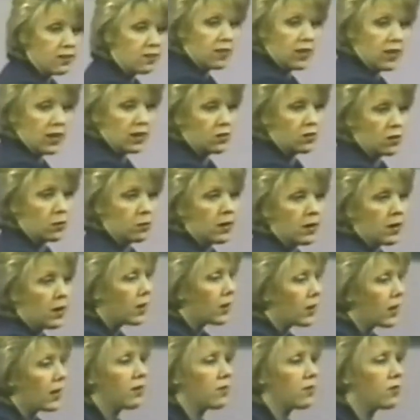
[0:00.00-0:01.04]
in his kingdom.
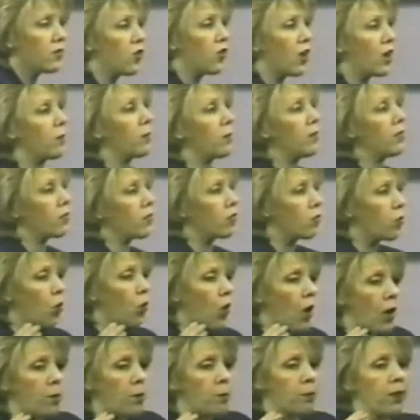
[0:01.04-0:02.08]
Ladies and gentlemen, there's
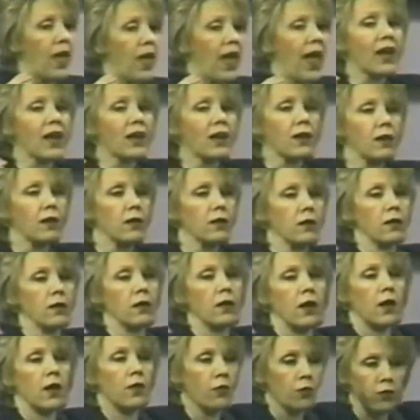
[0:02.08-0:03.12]

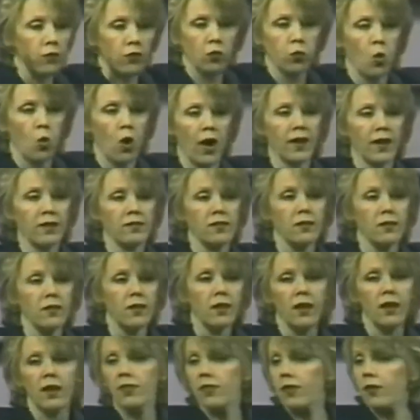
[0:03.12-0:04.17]
black and there's white,
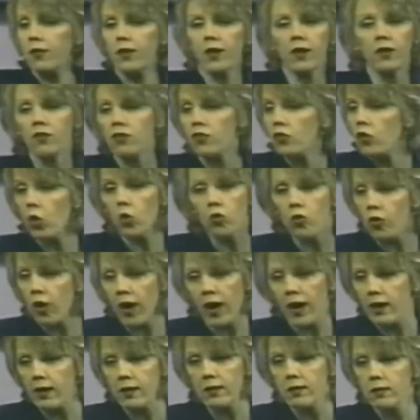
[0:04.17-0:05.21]
and there is no
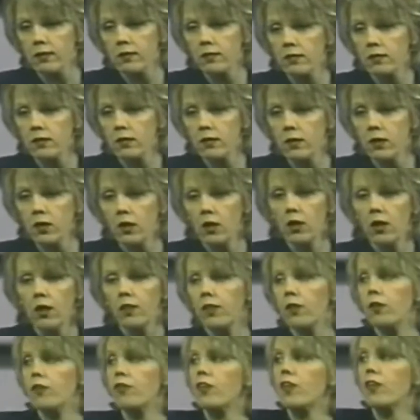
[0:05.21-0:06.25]
gray.
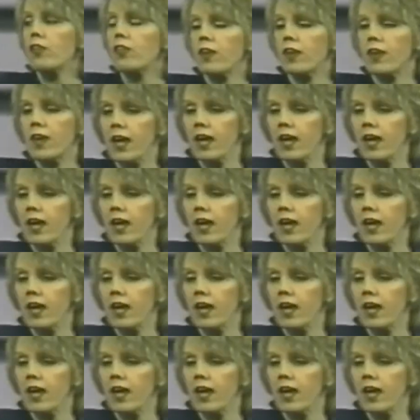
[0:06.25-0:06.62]
There's either the